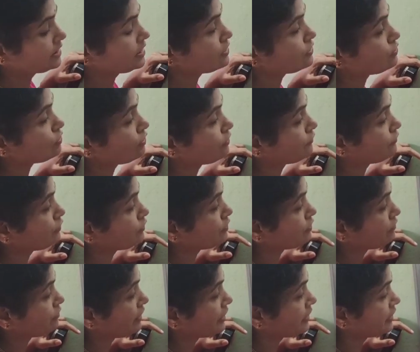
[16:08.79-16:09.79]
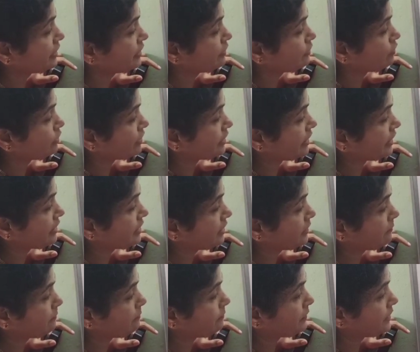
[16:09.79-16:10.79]
So if you divide it, you are
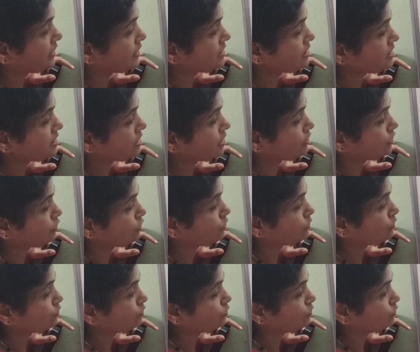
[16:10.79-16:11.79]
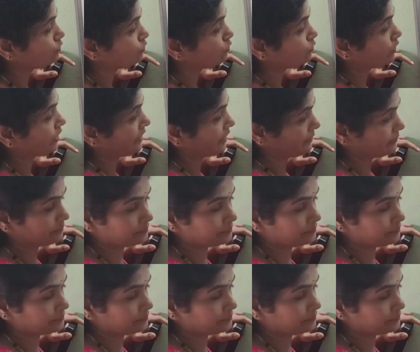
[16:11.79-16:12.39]
getting plus 2y,